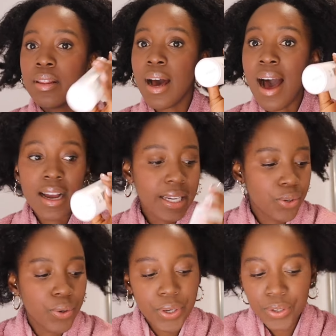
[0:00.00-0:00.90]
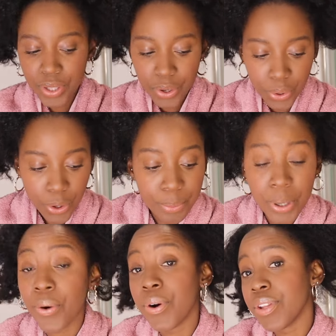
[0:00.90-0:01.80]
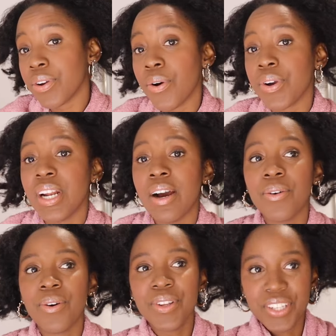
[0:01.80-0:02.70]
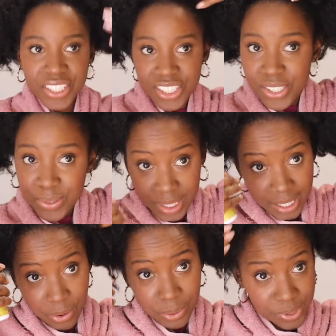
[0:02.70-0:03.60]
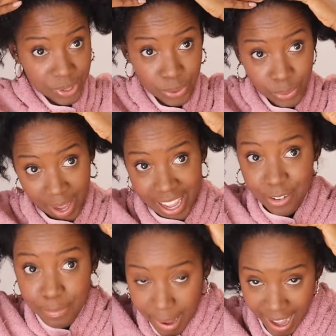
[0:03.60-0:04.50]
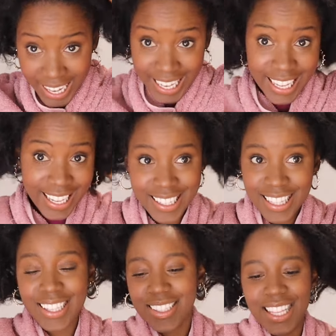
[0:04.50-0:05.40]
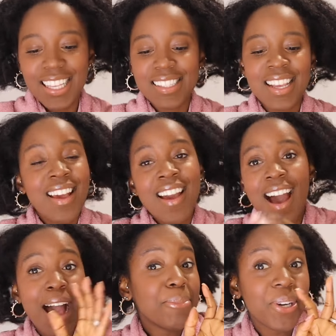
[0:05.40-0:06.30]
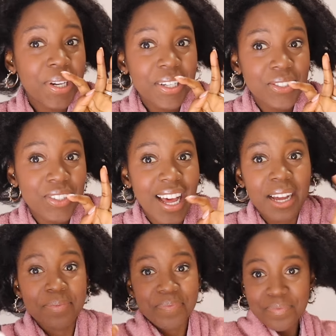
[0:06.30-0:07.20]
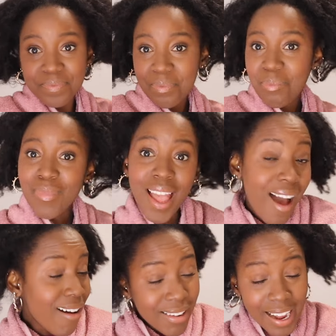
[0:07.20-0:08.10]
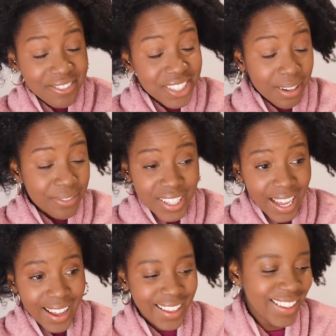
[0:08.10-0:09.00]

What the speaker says: argan oil, the jojoba oil, the coconut oil, you can just do it the old school way of parting and this. I'm not gonna do that. I don't have time for that.